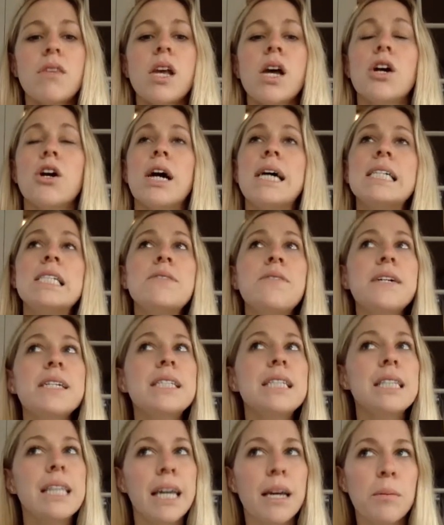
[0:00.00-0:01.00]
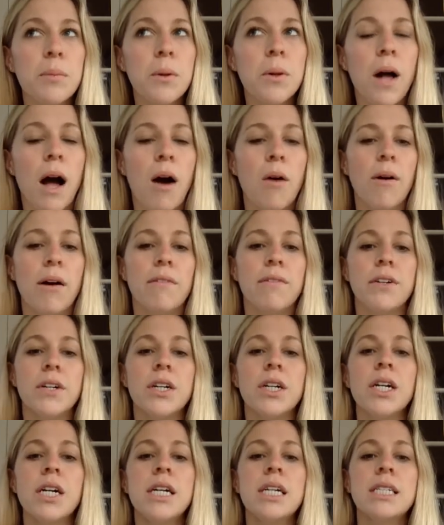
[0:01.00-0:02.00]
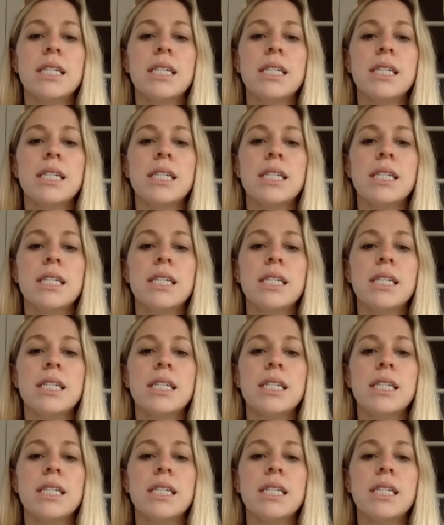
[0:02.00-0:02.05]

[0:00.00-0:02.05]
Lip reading: A grass-fed label, however,